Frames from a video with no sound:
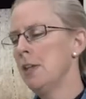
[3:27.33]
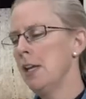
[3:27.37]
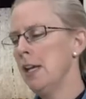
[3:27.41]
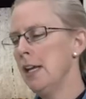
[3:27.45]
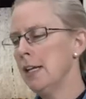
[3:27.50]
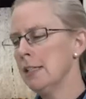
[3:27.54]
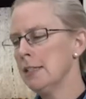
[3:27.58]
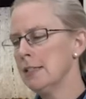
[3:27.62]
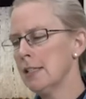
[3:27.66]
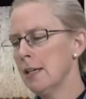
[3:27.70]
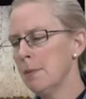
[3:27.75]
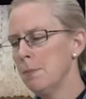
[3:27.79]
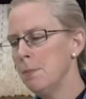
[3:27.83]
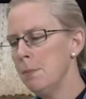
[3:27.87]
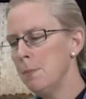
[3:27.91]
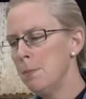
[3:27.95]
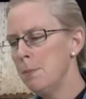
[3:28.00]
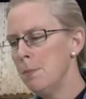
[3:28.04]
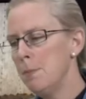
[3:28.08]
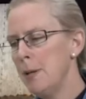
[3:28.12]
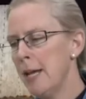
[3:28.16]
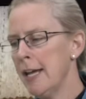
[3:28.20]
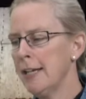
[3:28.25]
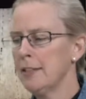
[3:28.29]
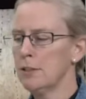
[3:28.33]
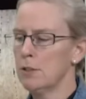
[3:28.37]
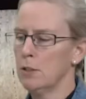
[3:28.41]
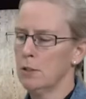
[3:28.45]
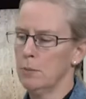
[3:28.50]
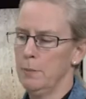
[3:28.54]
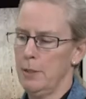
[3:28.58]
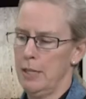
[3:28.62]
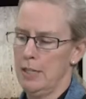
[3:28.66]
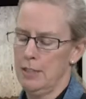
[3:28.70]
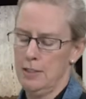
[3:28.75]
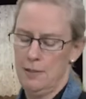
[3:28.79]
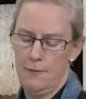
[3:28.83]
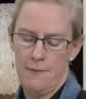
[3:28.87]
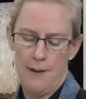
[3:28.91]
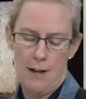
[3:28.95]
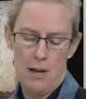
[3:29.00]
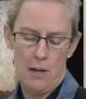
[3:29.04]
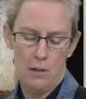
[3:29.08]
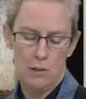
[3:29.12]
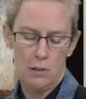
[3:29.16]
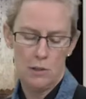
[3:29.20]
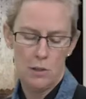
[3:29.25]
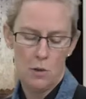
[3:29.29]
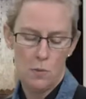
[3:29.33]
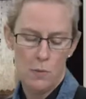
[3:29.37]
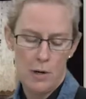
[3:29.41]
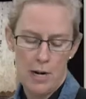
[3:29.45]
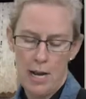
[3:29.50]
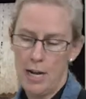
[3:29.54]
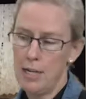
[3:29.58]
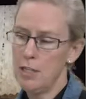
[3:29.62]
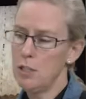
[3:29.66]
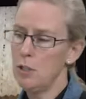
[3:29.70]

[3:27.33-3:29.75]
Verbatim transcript: it's a pixel-based file. So when I